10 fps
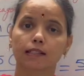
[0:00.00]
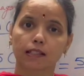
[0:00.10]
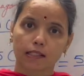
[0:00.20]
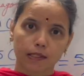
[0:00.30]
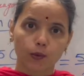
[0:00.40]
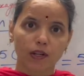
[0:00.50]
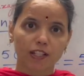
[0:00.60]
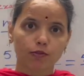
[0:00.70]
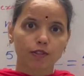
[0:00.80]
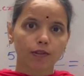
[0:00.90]
is
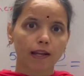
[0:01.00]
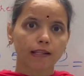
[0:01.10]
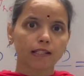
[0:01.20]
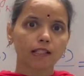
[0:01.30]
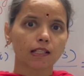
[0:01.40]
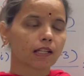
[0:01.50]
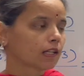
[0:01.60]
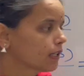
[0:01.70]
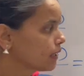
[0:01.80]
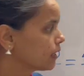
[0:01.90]
equilateral triangle.
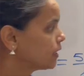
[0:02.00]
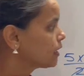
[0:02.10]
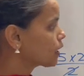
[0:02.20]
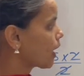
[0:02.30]
Each